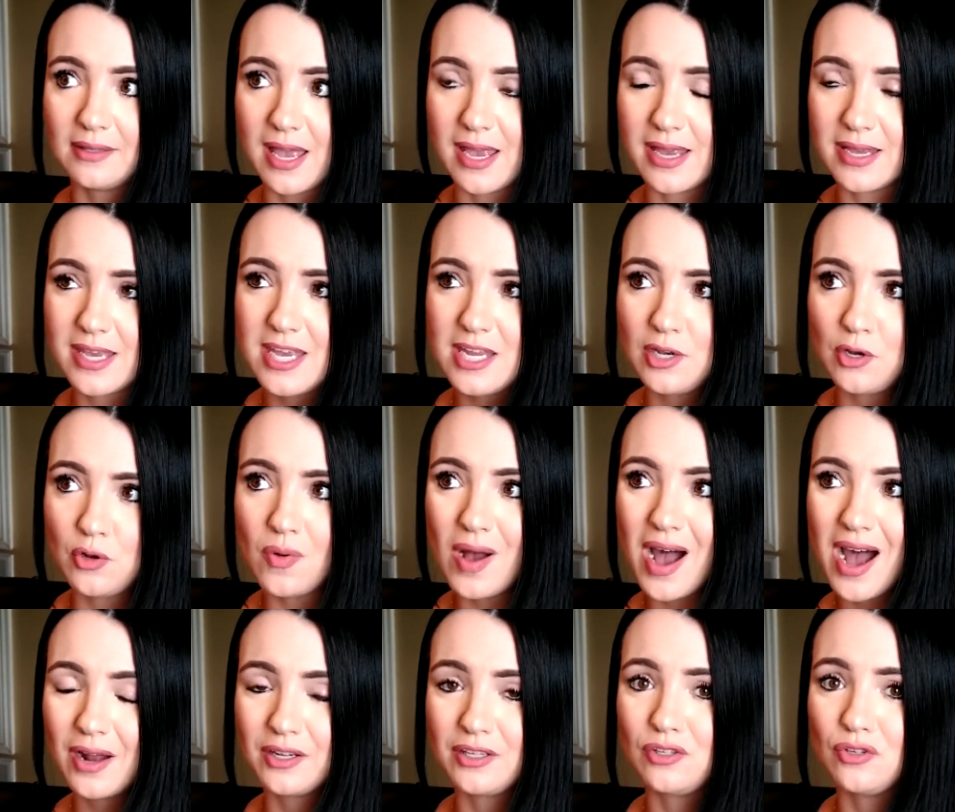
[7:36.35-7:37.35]
Like, he knew
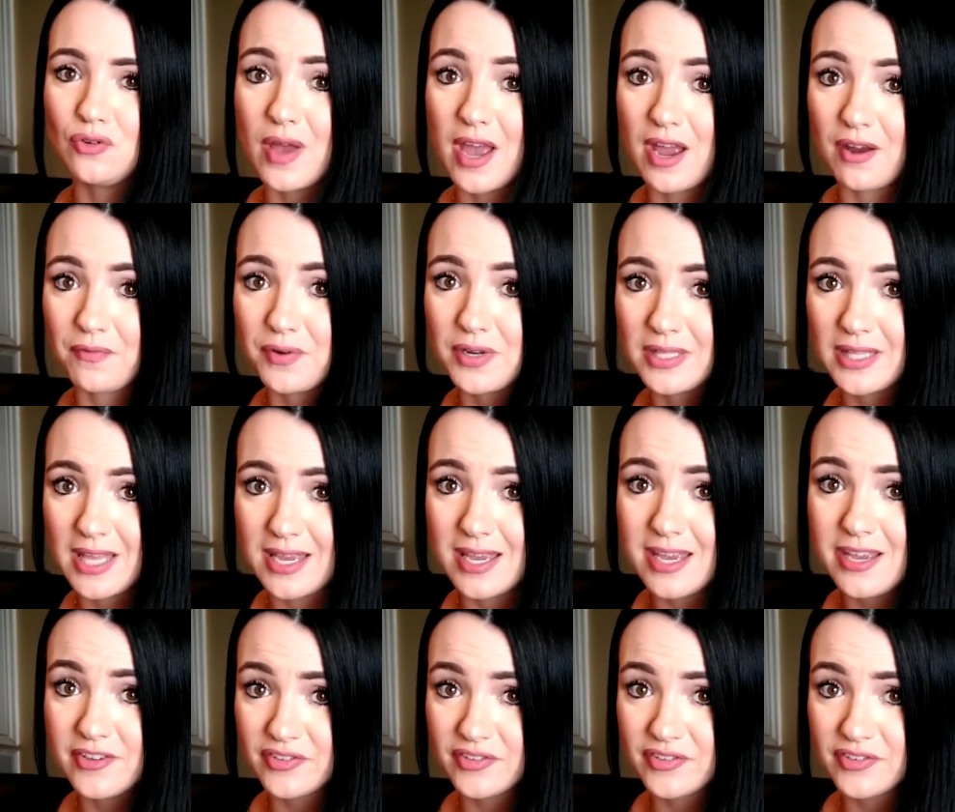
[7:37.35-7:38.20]
how to do everything.